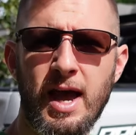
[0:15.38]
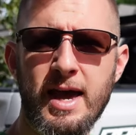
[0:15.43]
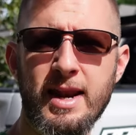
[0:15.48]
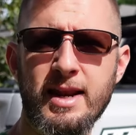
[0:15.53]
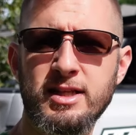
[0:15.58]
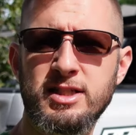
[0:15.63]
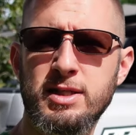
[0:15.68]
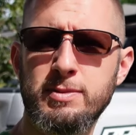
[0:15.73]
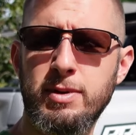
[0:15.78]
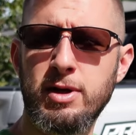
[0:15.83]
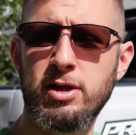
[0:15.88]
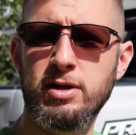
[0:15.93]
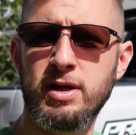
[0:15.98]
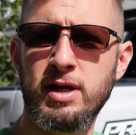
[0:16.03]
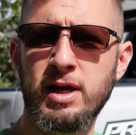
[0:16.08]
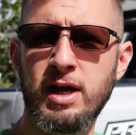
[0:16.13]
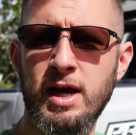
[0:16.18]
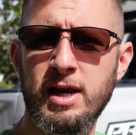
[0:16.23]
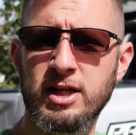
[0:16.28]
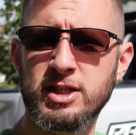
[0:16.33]
and its
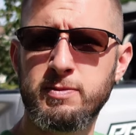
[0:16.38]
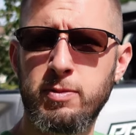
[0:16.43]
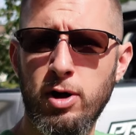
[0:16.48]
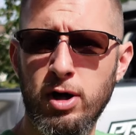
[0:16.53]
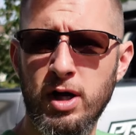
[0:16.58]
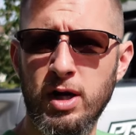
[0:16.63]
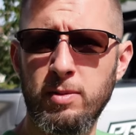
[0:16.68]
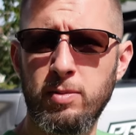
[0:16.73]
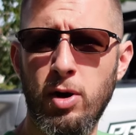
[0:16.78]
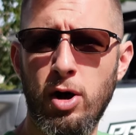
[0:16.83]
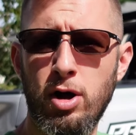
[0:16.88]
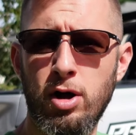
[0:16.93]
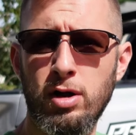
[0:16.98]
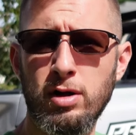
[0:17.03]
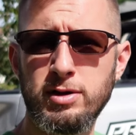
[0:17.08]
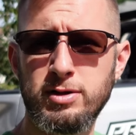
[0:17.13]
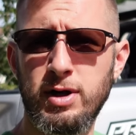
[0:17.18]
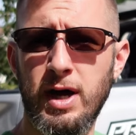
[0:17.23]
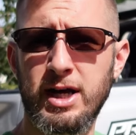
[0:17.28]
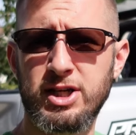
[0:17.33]
ability and its parking
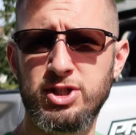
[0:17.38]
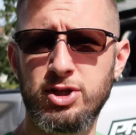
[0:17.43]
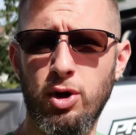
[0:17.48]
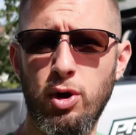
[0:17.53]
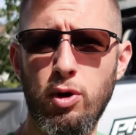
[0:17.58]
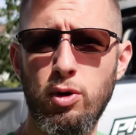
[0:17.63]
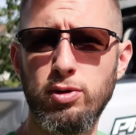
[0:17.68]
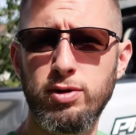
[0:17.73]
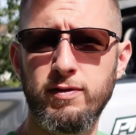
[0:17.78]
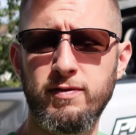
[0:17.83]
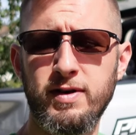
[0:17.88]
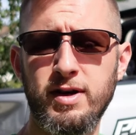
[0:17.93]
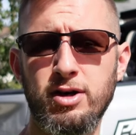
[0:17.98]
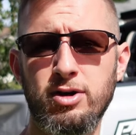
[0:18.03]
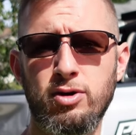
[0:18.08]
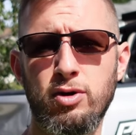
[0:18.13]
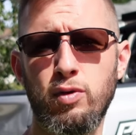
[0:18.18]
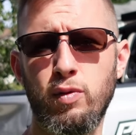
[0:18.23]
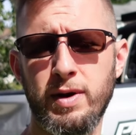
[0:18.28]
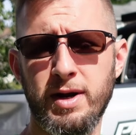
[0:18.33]
pawl to actually hold the
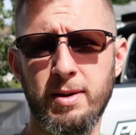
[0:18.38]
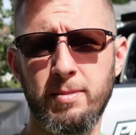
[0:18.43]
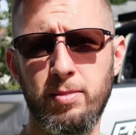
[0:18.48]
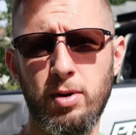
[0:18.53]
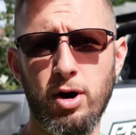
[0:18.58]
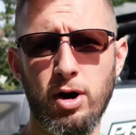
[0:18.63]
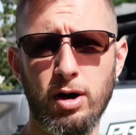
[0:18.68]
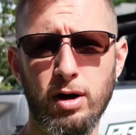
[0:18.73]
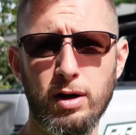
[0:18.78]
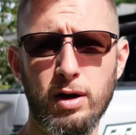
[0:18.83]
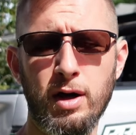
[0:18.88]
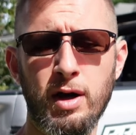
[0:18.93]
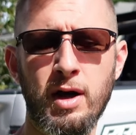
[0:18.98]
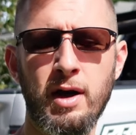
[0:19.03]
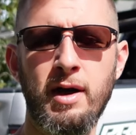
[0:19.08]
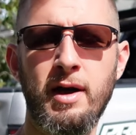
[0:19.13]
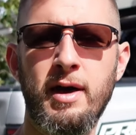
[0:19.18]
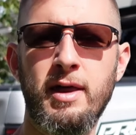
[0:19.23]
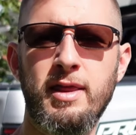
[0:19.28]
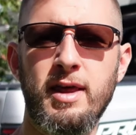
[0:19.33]
vehicle when in park.
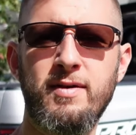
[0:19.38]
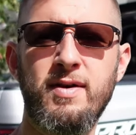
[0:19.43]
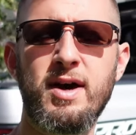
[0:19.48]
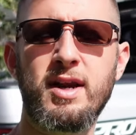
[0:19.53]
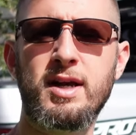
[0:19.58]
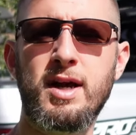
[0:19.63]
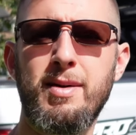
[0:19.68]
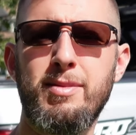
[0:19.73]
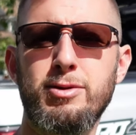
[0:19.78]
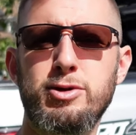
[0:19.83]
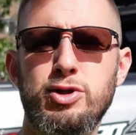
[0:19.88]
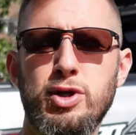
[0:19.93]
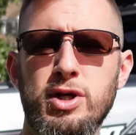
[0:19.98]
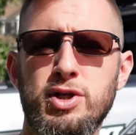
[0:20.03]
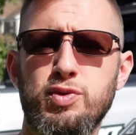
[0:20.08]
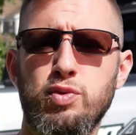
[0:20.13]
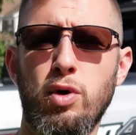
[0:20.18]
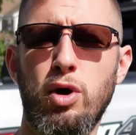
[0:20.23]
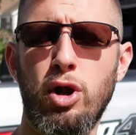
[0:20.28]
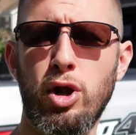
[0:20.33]
They've had a couple
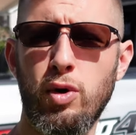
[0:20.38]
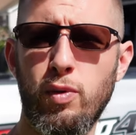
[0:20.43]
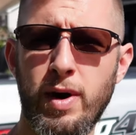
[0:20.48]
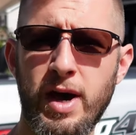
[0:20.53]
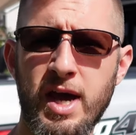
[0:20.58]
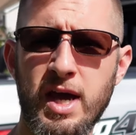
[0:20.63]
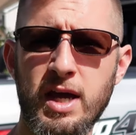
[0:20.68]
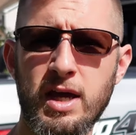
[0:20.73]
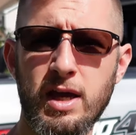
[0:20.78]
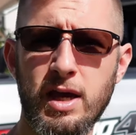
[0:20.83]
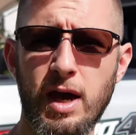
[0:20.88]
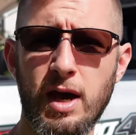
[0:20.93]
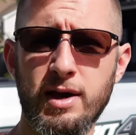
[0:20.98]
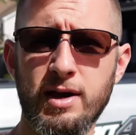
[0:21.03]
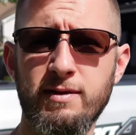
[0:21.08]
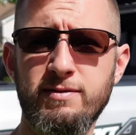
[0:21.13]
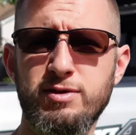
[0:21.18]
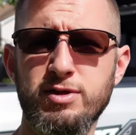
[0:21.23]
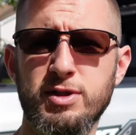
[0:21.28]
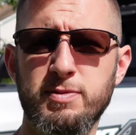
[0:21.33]
trucks roll away,
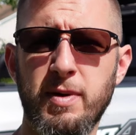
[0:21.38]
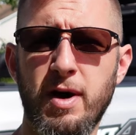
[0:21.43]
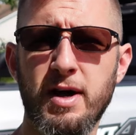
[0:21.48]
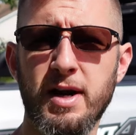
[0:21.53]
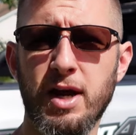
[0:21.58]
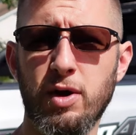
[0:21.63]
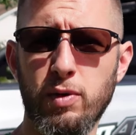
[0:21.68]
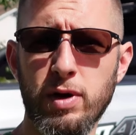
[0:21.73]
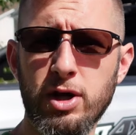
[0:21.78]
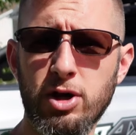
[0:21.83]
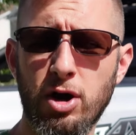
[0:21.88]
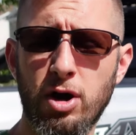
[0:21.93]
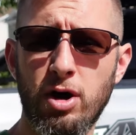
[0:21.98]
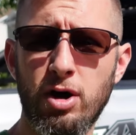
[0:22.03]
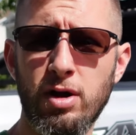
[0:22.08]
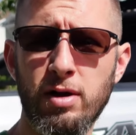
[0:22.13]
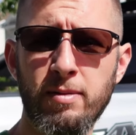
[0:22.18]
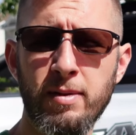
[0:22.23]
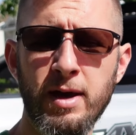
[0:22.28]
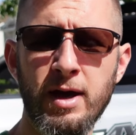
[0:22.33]
enough to spawn a
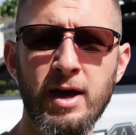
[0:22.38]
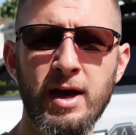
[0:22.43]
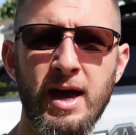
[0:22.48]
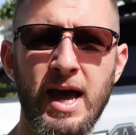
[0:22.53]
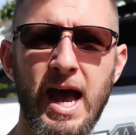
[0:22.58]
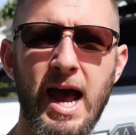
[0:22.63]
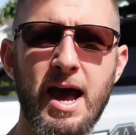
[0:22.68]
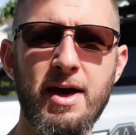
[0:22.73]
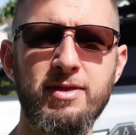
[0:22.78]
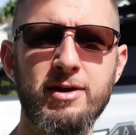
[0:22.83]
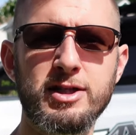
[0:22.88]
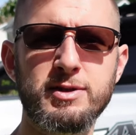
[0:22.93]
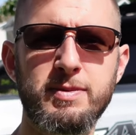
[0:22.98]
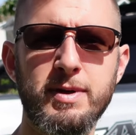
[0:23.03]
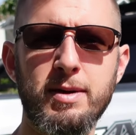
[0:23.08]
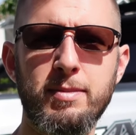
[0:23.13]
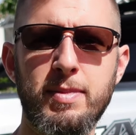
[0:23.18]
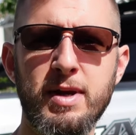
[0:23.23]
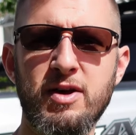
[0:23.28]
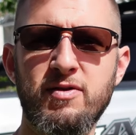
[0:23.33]
recall, and there's
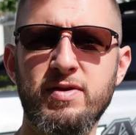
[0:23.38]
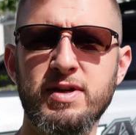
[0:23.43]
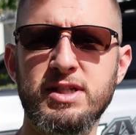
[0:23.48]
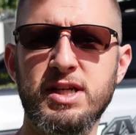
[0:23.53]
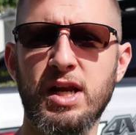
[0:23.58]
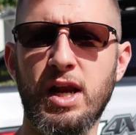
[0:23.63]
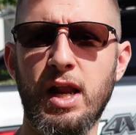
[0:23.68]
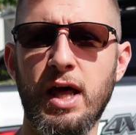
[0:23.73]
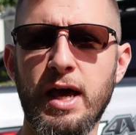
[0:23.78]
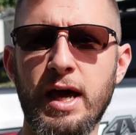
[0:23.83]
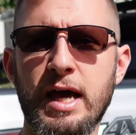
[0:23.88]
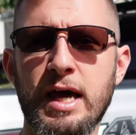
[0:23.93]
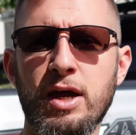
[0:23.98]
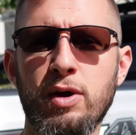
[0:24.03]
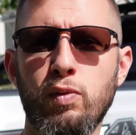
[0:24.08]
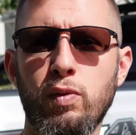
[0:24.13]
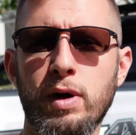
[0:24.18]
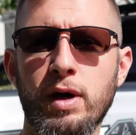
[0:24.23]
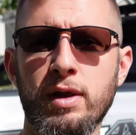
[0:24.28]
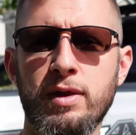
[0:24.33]
been a bit of a delay
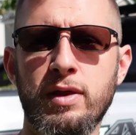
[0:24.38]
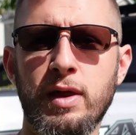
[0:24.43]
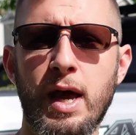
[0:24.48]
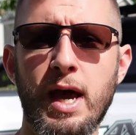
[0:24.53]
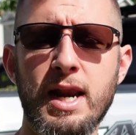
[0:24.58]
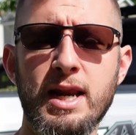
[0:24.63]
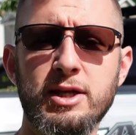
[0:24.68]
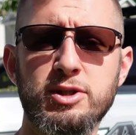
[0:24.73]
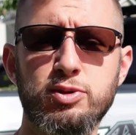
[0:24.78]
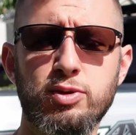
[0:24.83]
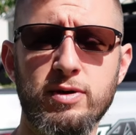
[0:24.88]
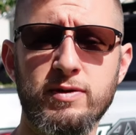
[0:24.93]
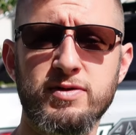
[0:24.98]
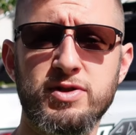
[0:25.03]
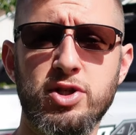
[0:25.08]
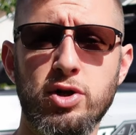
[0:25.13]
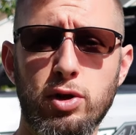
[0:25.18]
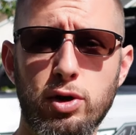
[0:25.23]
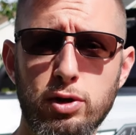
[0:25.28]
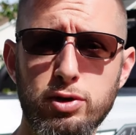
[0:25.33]
with any sort of
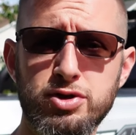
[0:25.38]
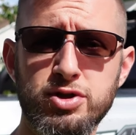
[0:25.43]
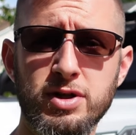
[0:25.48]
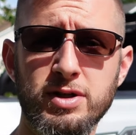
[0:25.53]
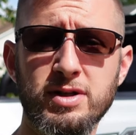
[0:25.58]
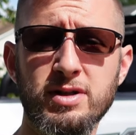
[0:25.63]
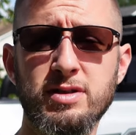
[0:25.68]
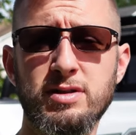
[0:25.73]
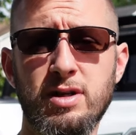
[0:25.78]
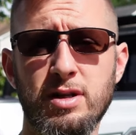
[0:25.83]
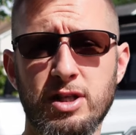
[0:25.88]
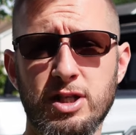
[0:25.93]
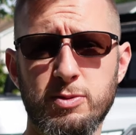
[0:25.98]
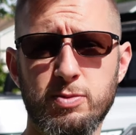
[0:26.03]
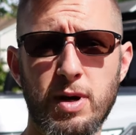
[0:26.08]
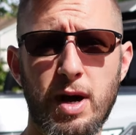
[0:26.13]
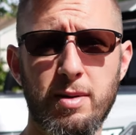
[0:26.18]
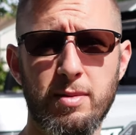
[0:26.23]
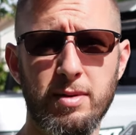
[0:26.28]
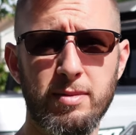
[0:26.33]
solution to this
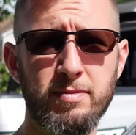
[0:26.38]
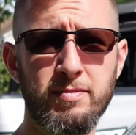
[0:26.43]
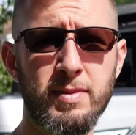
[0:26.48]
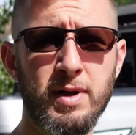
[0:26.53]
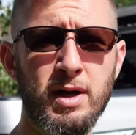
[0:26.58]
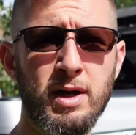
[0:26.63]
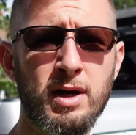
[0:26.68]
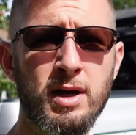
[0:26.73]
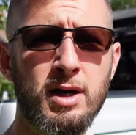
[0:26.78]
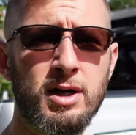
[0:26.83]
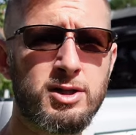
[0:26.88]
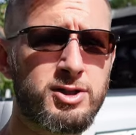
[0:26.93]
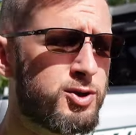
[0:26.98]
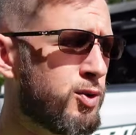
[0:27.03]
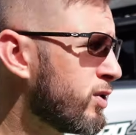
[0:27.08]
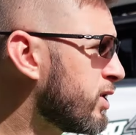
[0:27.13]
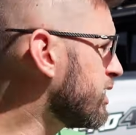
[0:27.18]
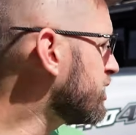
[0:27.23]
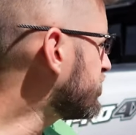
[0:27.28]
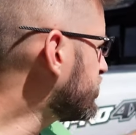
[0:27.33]
problem.
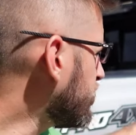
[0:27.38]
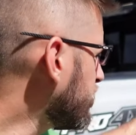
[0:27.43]
So we're going to